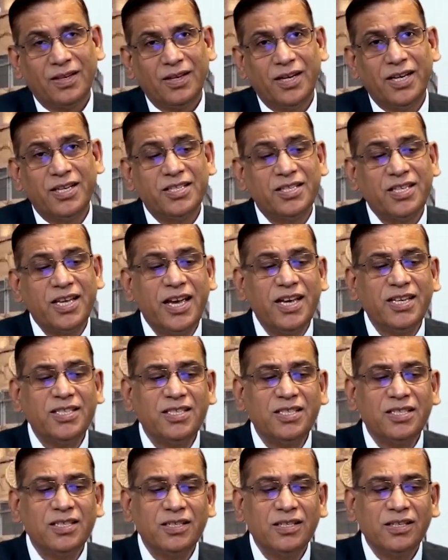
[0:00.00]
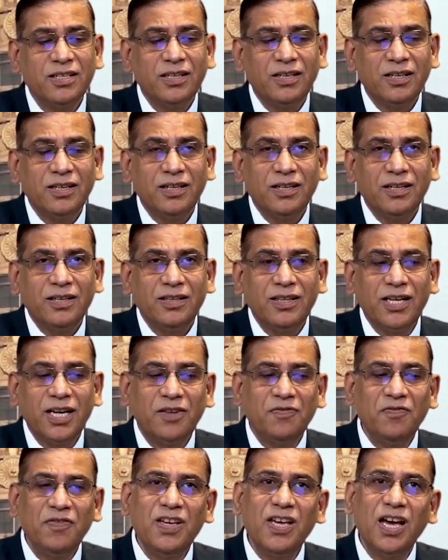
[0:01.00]
It says
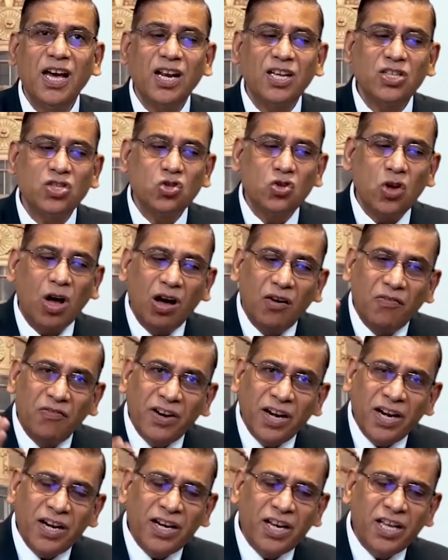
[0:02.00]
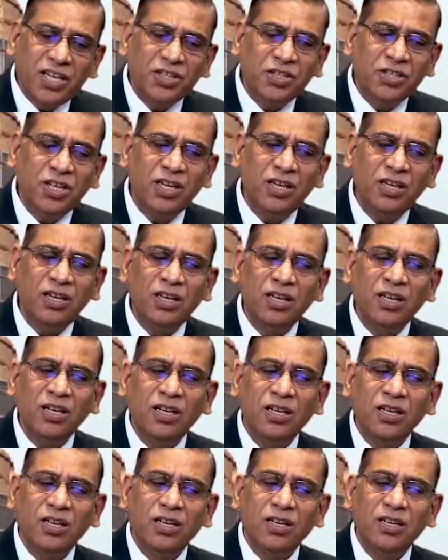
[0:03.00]
that we are a sovereign
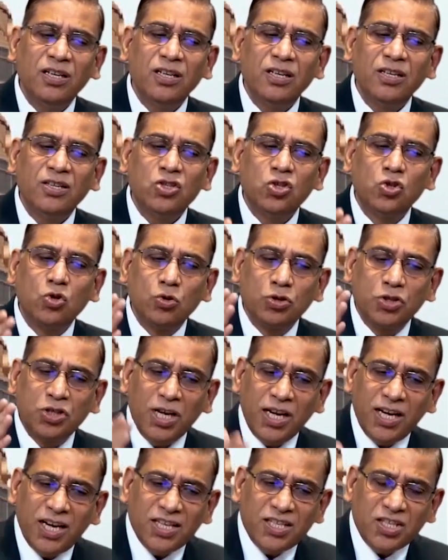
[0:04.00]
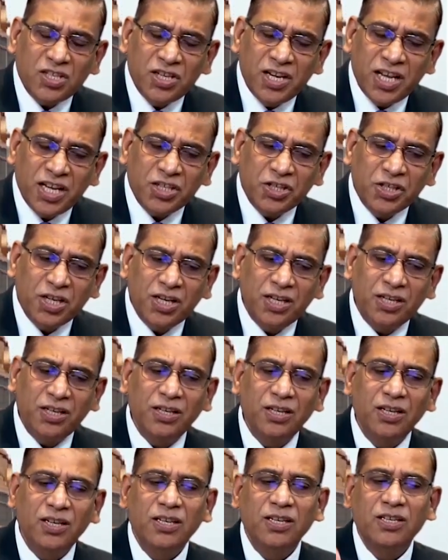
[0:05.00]
nation, socialist
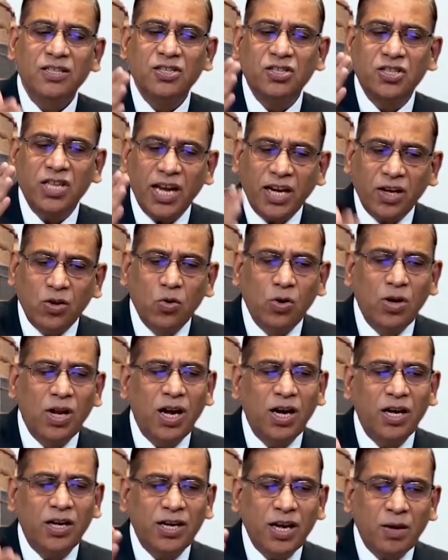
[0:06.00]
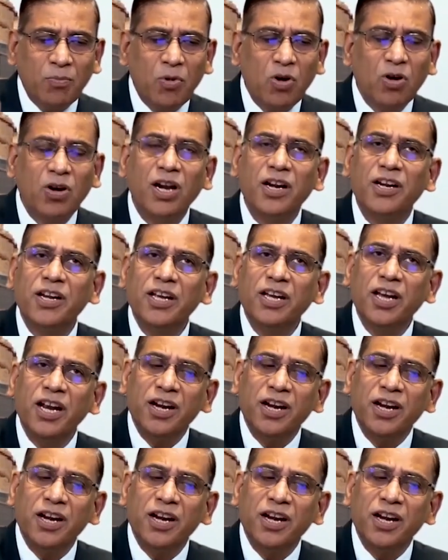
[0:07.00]
nation, secular, democratic,